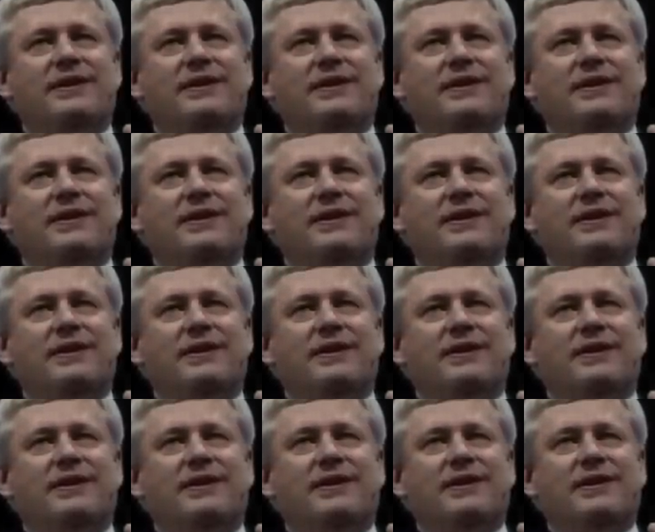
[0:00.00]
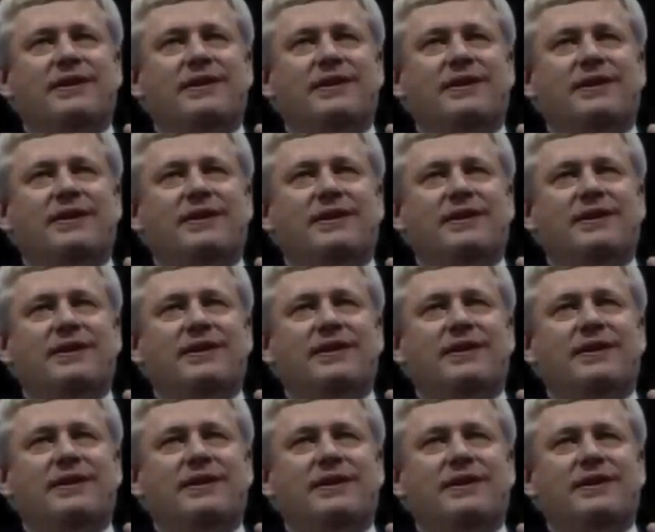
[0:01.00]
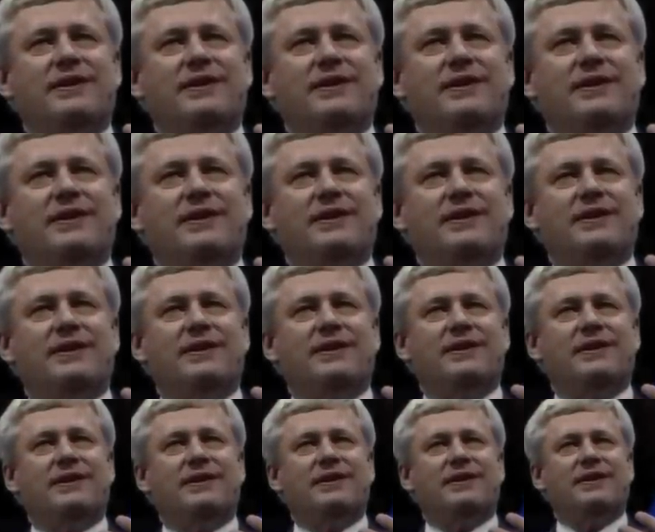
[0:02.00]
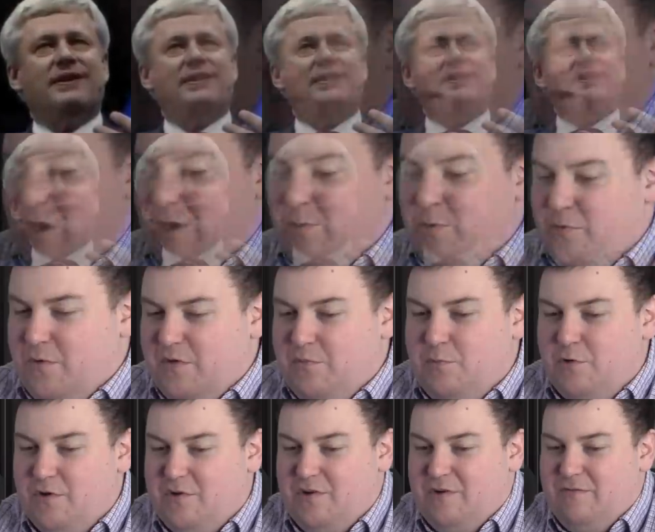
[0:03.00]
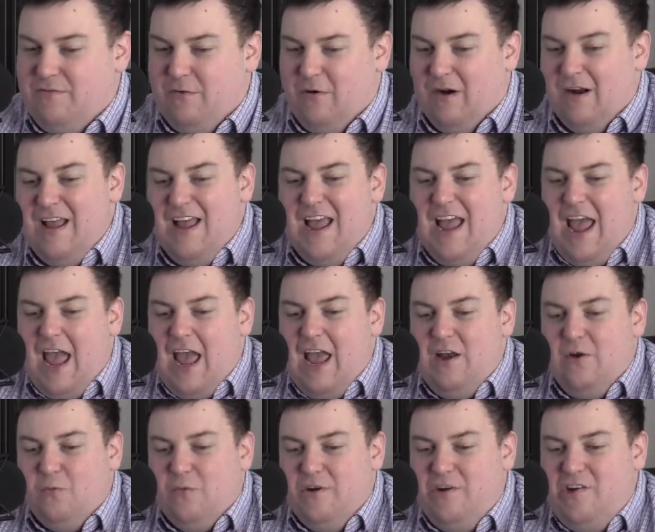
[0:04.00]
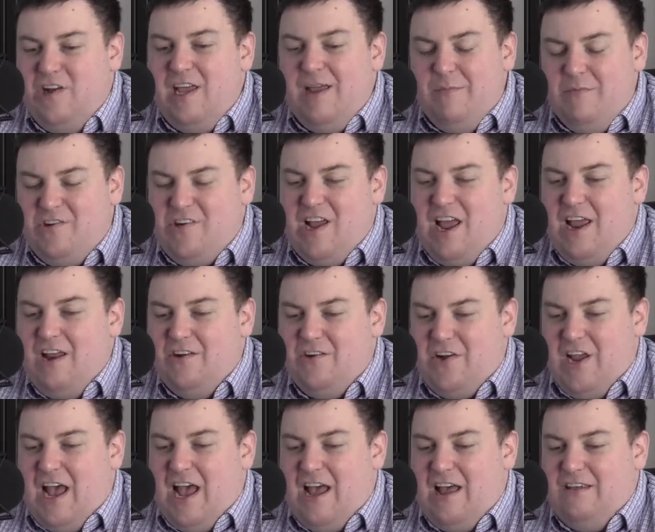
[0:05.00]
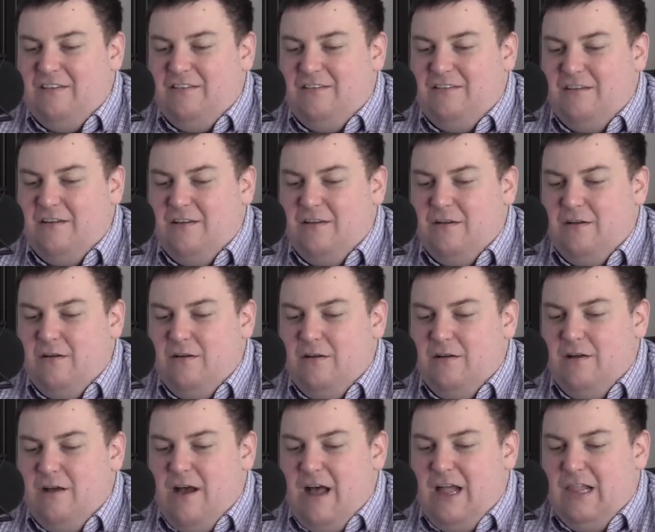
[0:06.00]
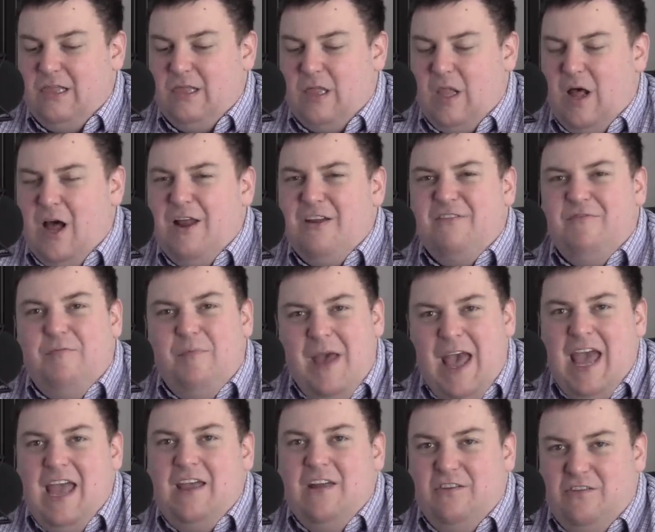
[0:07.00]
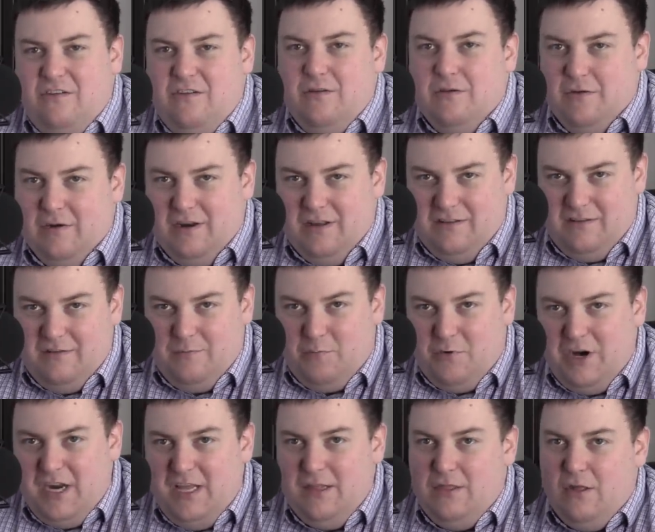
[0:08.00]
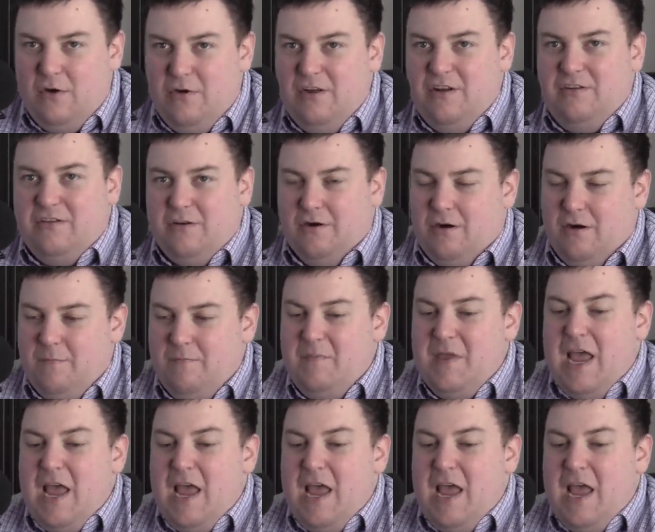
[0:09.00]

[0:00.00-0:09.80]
for regime change in Iran. That was what Stephen Harper was pushing for. And regime change has a lot of baggage to it. It's a pretty loaded term